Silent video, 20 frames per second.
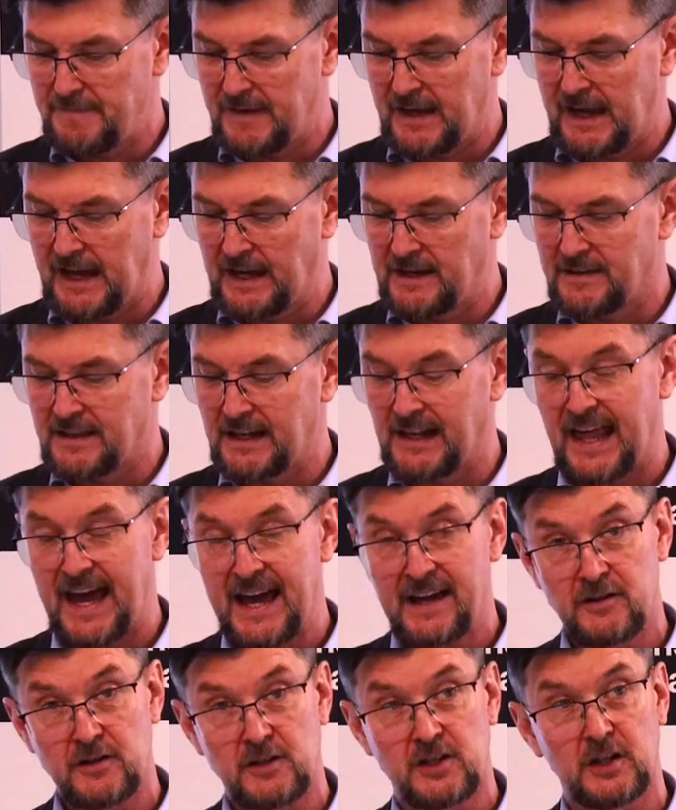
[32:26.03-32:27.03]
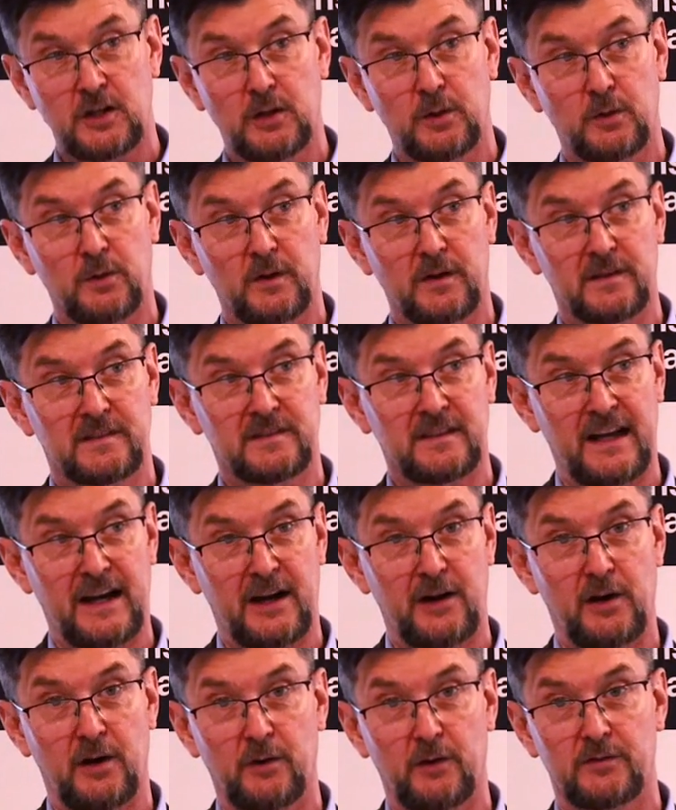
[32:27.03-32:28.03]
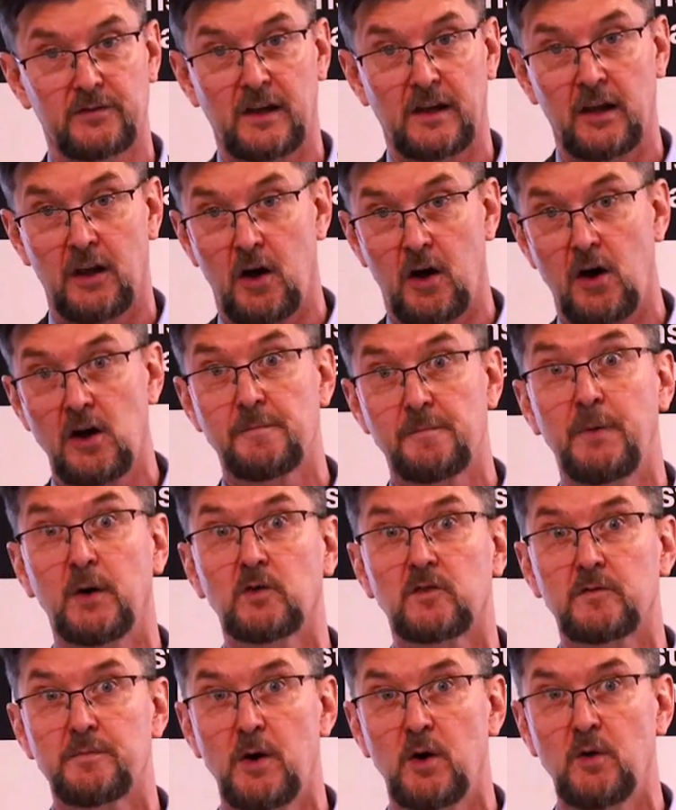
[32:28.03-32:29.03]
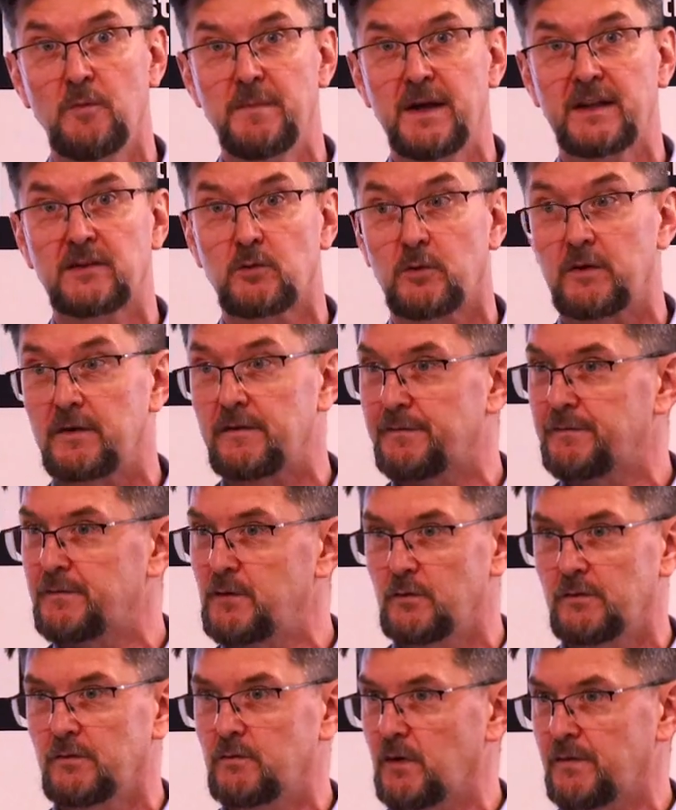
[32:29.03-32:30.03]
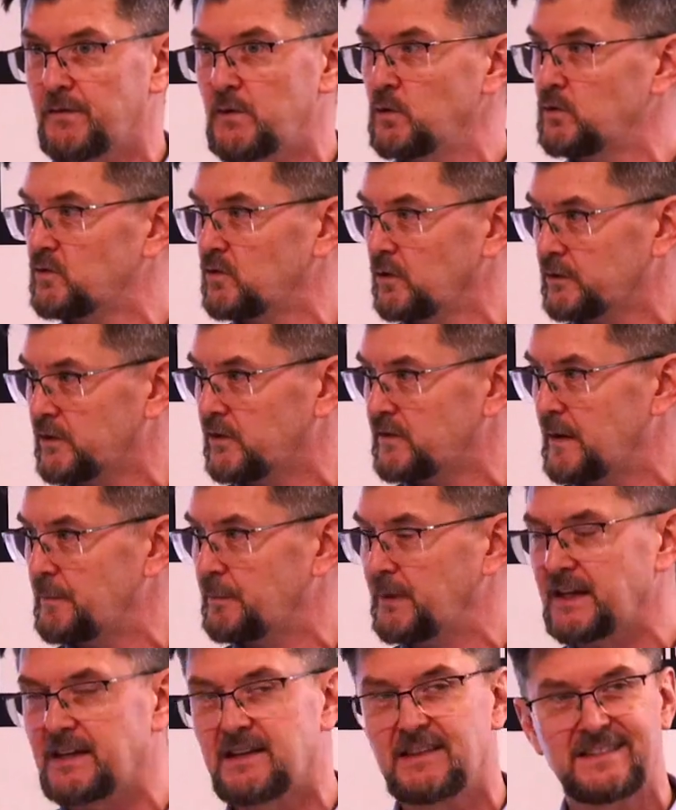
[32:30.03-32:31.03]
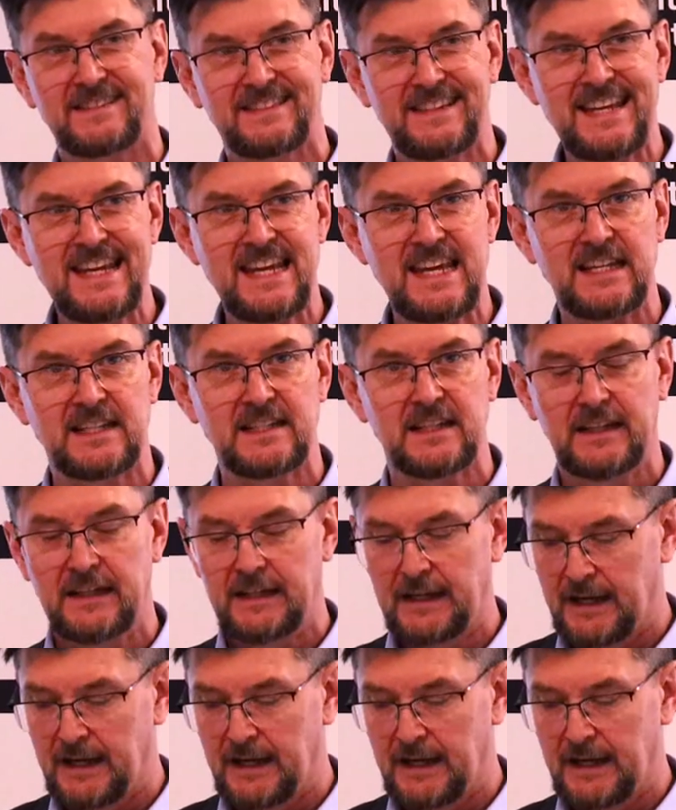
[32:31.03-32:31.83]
And the latter two scenarios, a long postponement or refusal to simply concede,